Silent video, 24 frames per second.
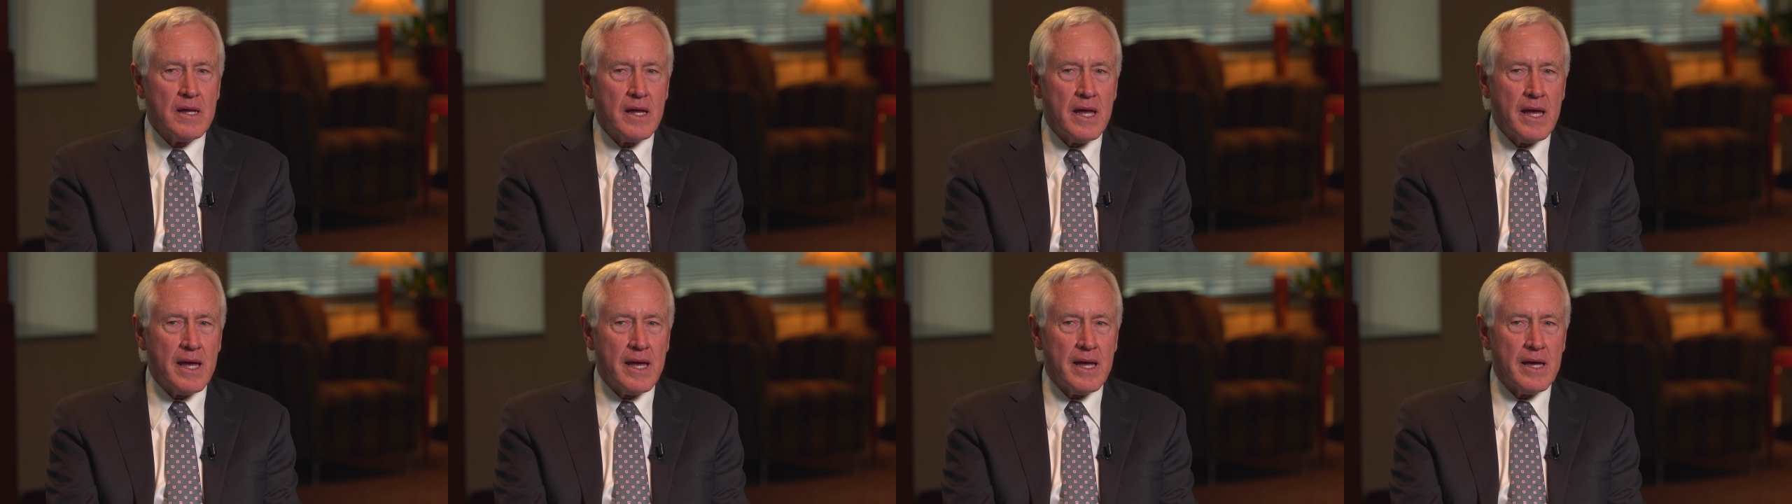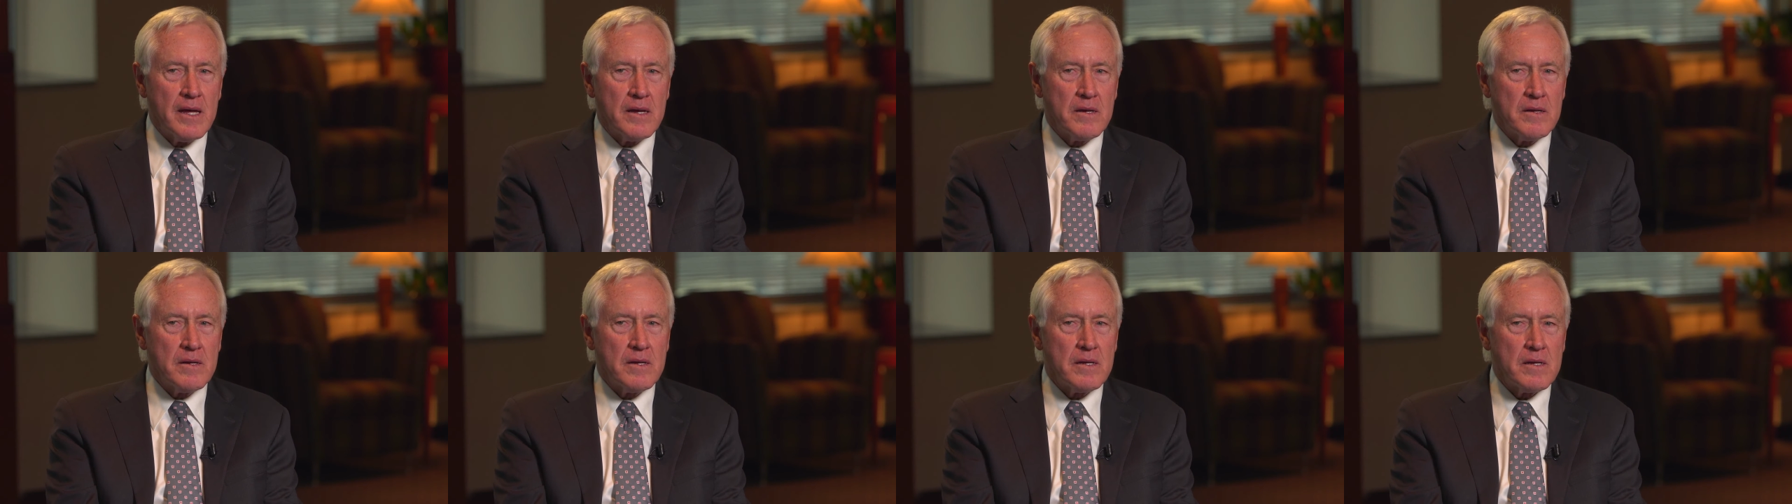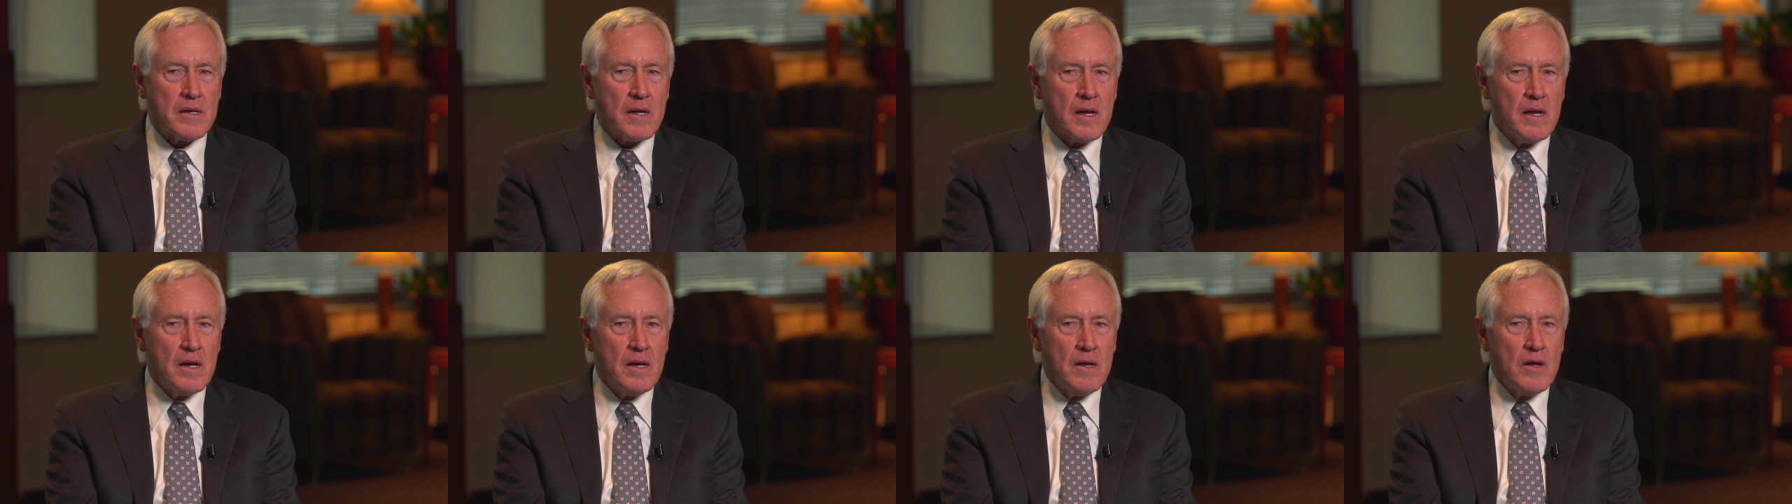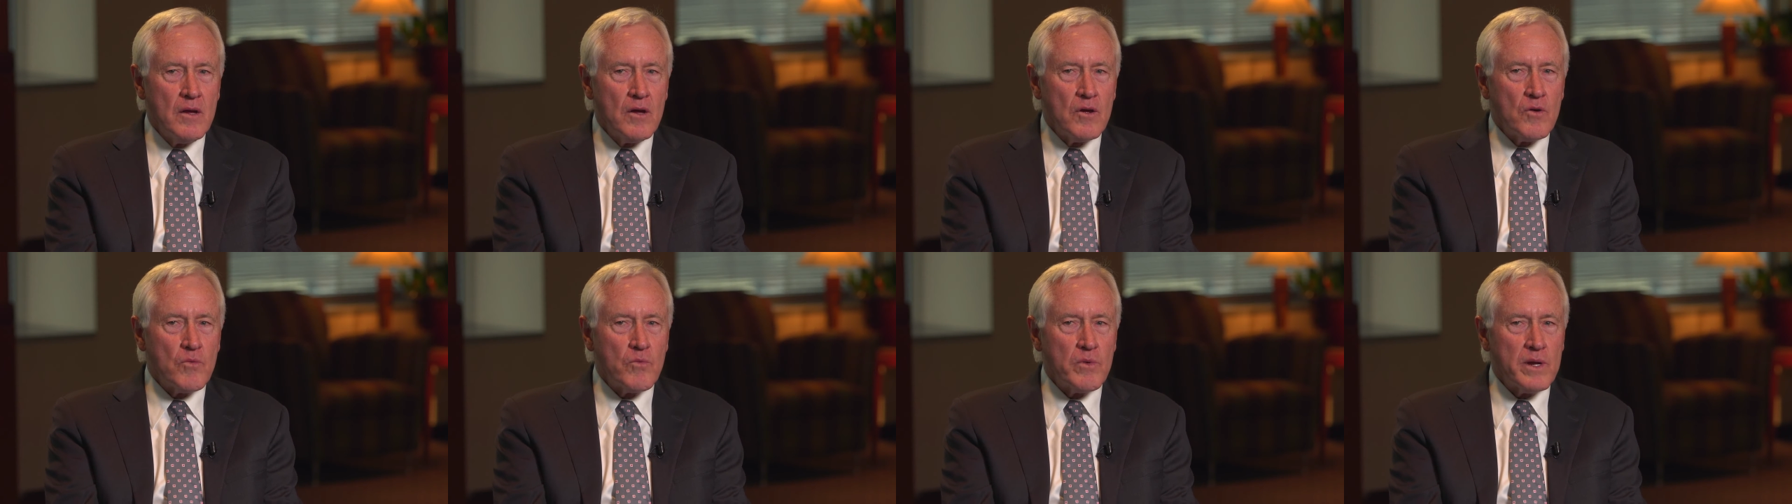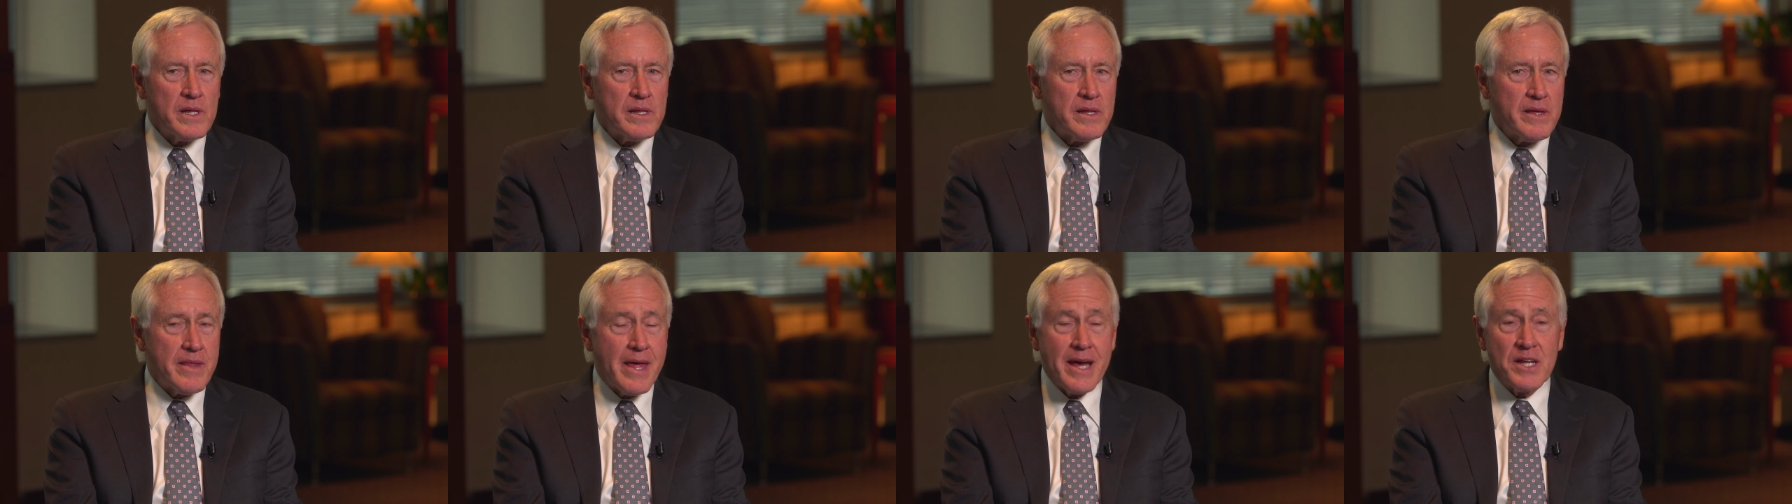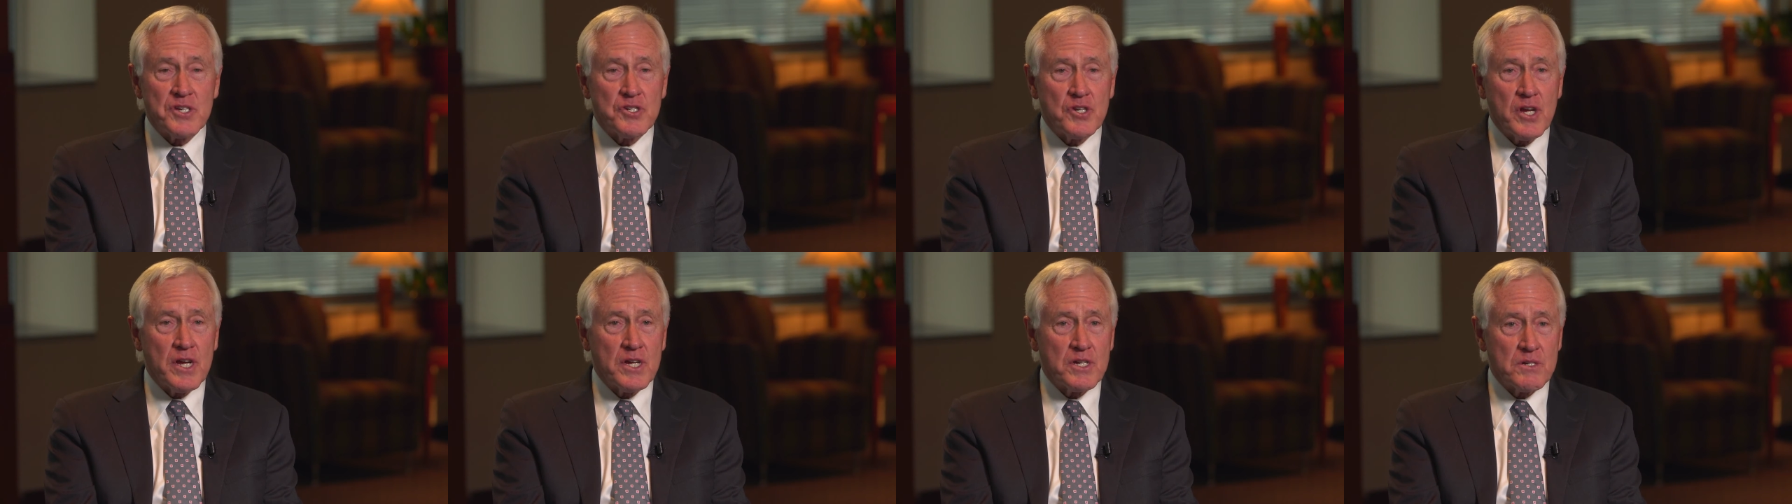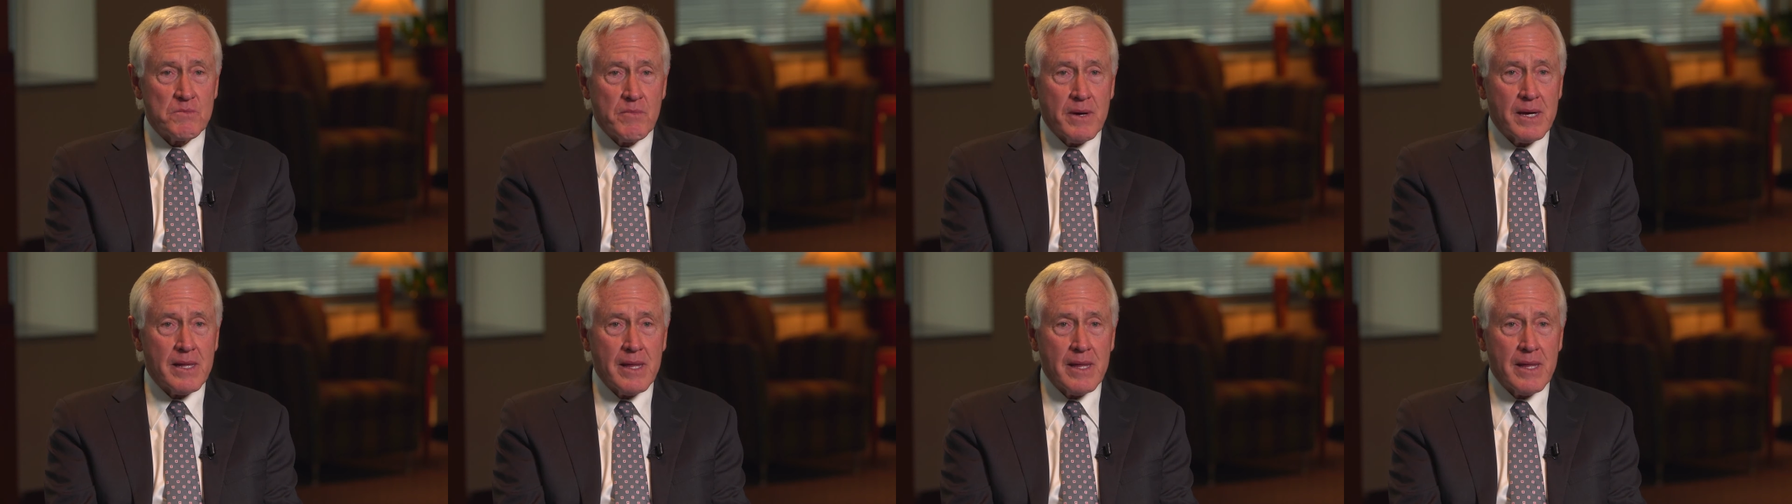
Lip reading: and really that changed my